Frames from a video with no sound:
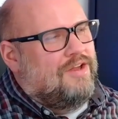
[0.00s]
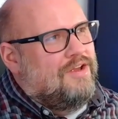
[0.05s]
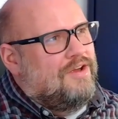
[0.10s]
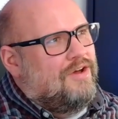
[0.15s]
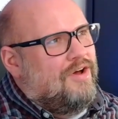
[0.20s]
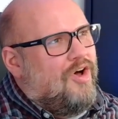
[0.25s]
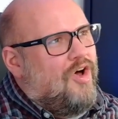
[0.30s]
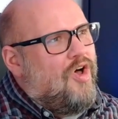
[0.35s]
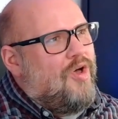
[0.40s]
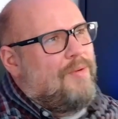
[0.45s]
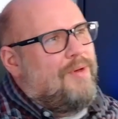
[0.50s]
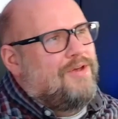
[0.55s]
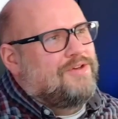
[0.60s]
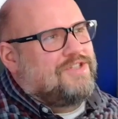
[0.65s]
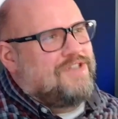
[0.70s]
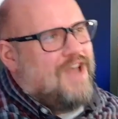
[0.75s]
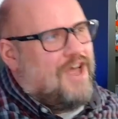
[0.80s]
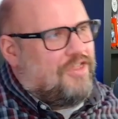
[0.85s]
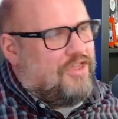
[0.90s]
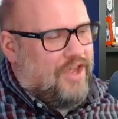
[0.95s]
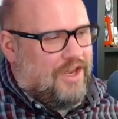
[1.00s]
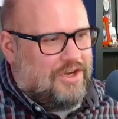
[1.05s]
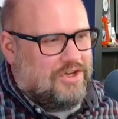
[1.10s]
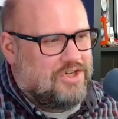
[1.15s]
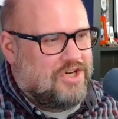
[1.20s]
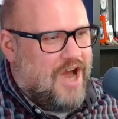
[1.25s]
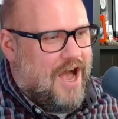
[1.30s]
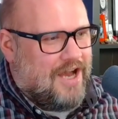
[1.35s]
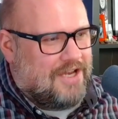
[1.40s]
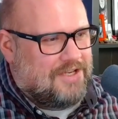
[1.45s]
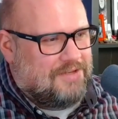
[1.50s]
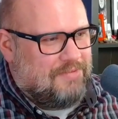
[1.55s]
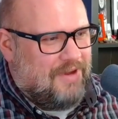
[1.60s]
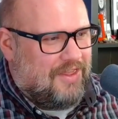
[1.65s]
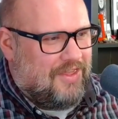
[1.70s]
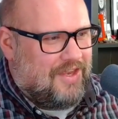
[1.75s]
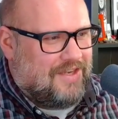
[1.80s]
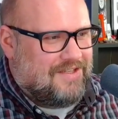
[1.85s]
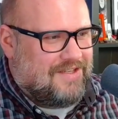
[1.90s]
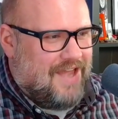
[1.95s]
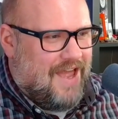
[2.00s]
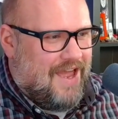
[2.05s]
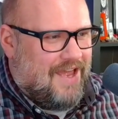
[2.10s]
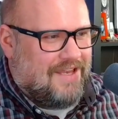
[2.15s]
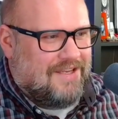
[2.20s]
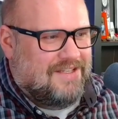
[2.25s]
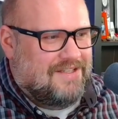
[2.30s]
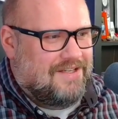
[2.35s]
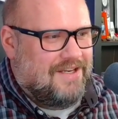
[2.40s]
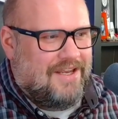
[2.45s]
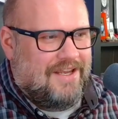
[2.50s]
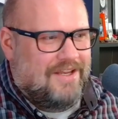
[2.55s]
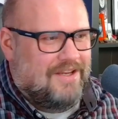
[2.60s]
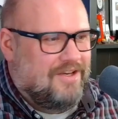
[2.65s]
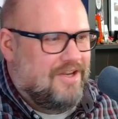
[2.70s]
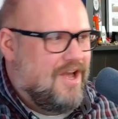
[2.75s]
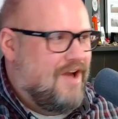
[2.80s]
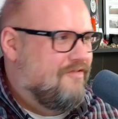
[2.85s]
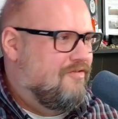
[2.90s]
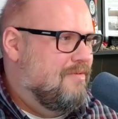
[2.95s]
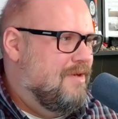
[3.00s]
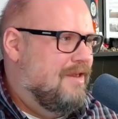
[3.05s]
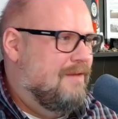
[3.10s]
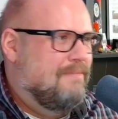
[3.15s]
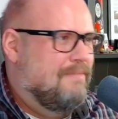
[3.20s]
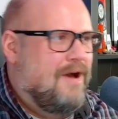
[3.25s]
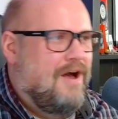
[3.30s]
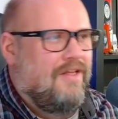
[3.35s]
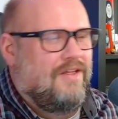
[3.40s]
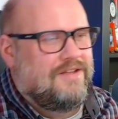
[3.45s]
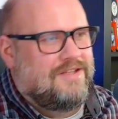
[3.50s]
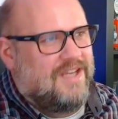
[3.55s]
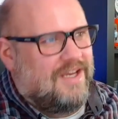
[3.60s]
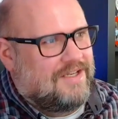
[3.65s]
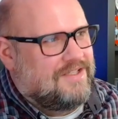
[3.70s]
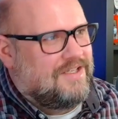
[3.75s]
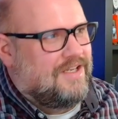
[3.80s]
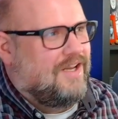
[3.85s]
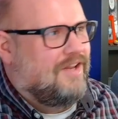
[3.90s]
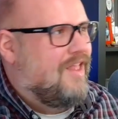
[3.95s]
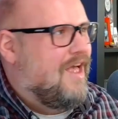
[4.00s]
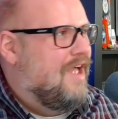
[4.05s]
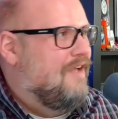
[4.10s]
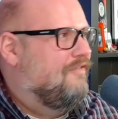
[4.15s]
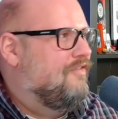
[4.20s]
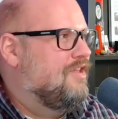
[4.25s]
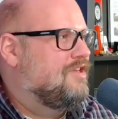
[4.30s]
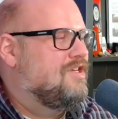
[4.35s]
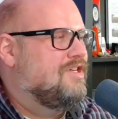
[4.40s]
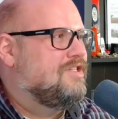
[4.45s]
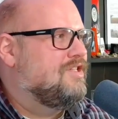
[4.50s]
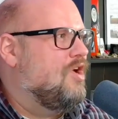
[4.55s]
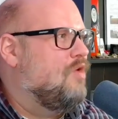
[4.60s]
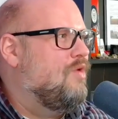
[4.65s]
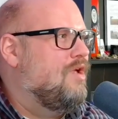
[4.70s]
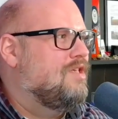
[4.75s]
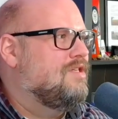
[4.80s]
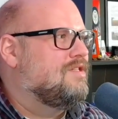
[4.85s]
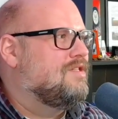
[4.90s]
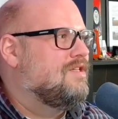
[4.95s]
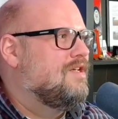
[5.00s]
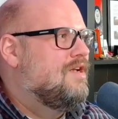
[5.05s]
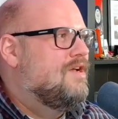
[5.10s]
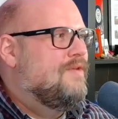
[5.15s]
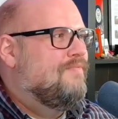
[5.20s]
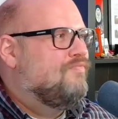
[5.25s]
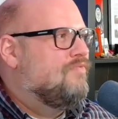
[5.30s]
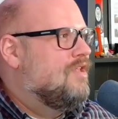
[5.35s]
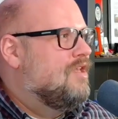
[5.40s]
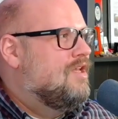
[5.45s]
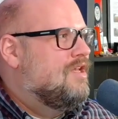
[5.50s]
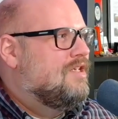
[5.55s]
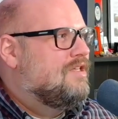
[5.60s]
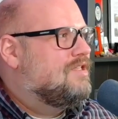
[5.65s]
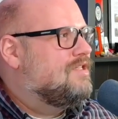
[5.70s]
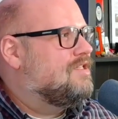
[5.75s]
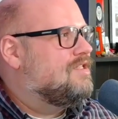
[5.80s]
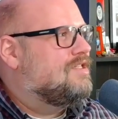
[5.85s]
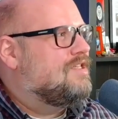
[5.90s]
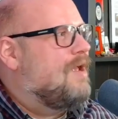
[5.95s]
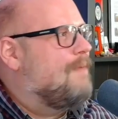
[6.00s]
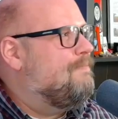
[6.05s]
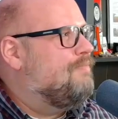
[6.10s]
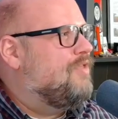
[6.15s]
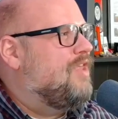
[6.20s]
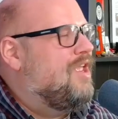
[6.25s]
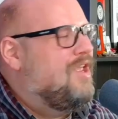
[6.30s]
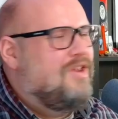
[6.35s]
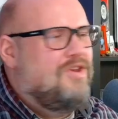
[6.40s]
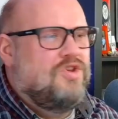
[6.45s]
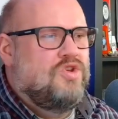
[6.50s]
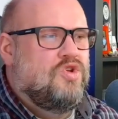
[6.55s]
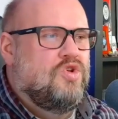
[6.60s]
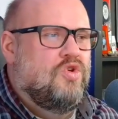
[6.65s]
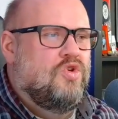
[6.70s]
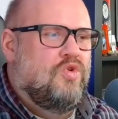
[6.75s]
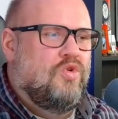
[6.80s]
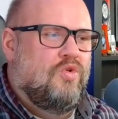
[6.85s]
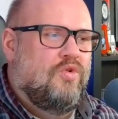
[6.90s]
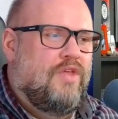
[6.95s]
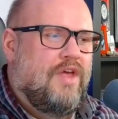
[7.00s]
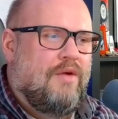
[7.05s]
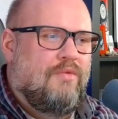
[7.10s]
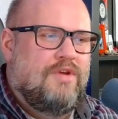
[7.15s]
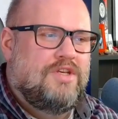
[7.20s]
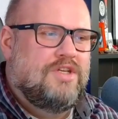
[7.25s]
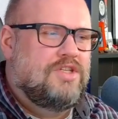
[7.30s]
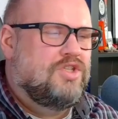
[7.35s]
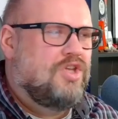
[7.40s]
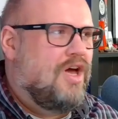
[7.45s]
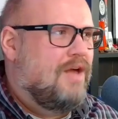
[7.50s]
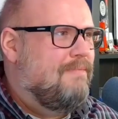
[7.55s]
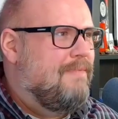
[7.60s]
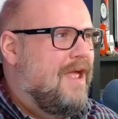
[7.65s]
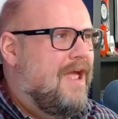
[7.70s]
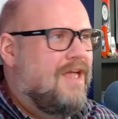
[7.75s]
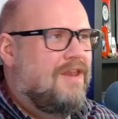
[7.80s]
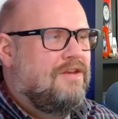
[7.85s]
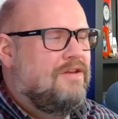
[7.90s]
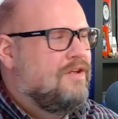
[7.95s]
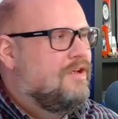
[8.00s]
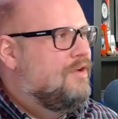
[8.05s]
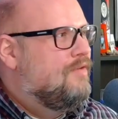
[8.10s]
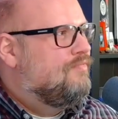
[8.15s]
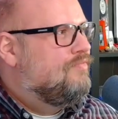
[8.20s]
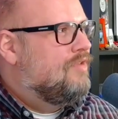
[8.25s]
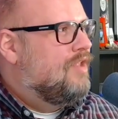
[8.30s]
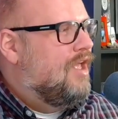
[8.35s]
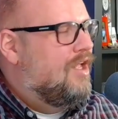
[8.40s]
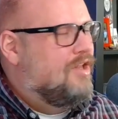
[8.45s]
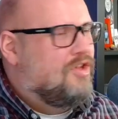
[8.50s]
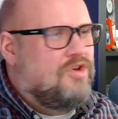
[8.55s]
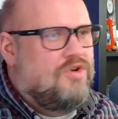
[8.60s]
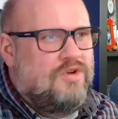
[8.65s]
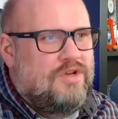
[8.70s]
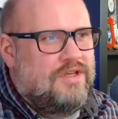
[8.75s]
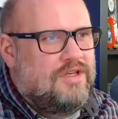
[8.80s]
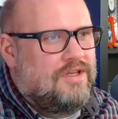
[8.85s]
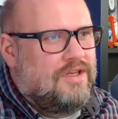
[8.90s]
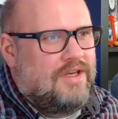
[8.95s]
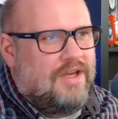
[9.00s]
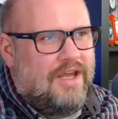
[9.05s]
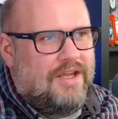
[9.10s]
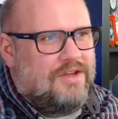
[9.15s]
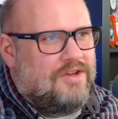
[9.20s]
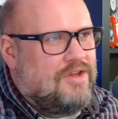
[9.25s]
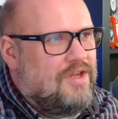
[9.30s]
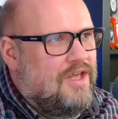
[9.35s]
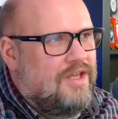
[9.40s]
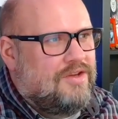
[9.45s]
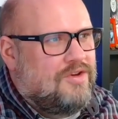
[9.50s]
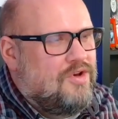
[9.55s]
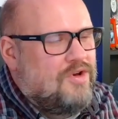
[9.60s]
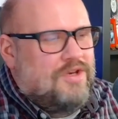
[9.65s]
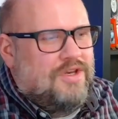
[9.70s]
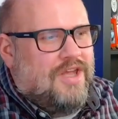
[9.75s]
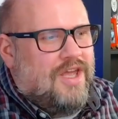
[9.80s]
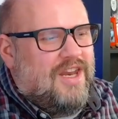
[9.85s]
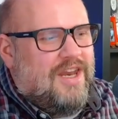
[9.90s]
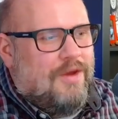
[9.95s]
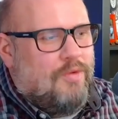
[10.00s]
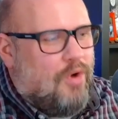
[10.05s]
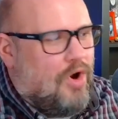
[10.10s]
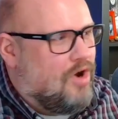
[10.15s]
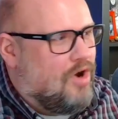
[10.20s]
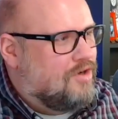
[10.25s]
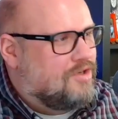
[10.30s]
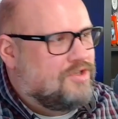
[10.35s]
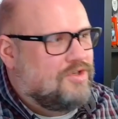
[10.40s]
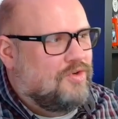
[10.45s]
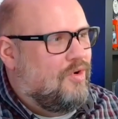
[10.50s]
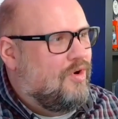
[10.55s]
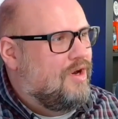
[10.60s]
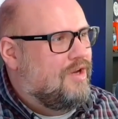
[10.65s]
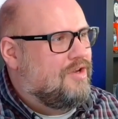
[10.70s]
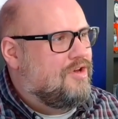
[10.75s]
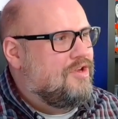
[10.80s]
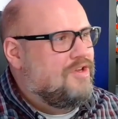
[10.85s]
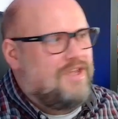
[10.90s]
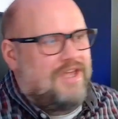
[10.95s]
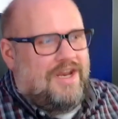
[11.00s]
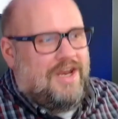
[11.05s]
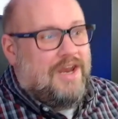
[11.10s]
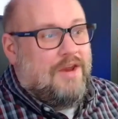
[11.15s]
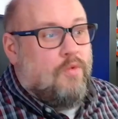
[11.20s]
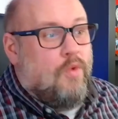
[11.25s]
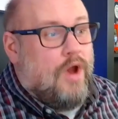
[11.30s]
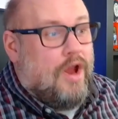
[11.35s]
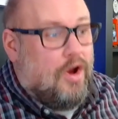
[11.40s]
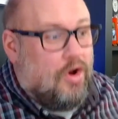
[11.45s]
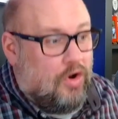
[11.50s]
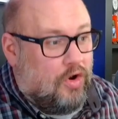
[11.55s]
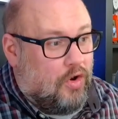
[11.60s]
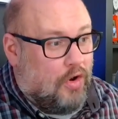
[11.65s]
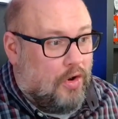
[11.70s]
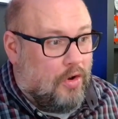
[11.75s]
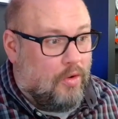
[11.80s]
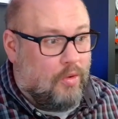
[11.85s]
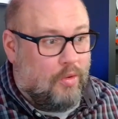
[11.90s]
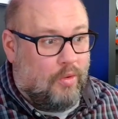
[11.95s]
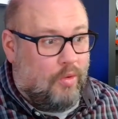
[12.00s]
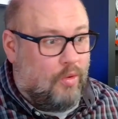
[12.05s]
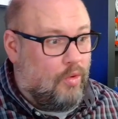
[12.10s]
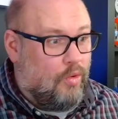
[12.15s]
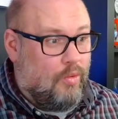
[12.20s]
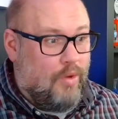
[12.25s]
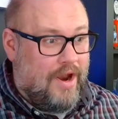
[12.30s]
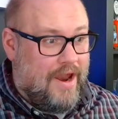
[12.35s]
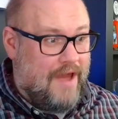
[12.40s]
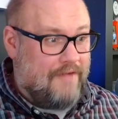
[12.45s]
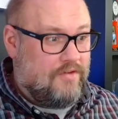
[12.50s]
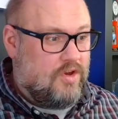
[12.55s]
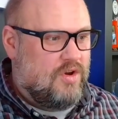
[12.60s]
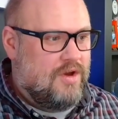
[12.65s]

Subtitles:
Almost nothing shocks me these days in government and politics and in life. It's just always something new that we just thought, man, it couldn't get any worse, or it couldn't get any weirder, or what have you.